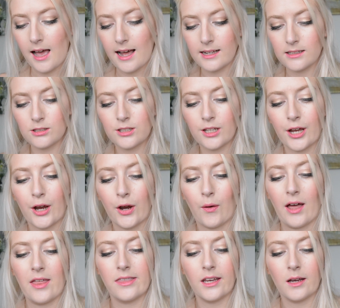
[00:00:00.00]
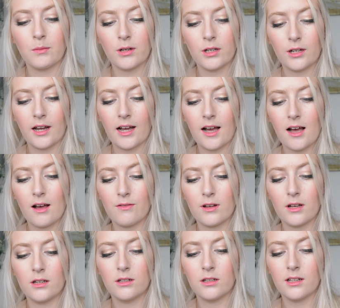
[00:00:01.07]
and so I think I'm going to have
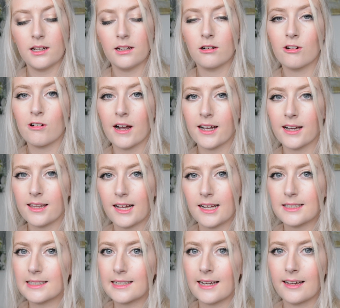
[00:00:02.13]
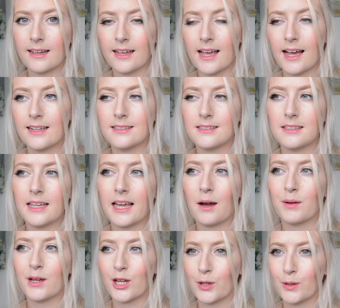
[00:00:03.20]
another little crack at that today and see
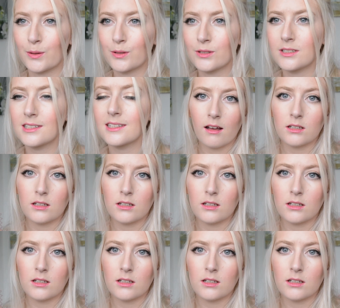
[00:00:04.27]
how it goes.